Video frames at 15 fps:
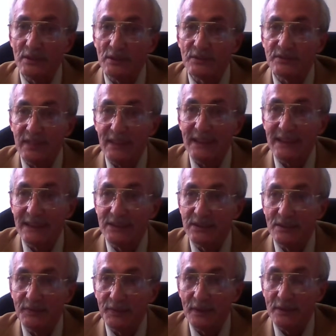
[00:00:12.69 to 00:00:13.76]
slightly
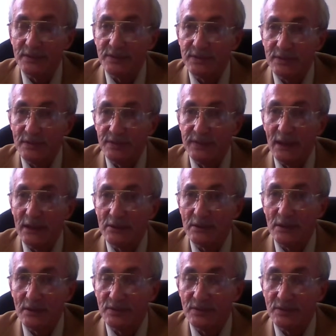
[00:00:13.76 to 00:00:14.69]
different than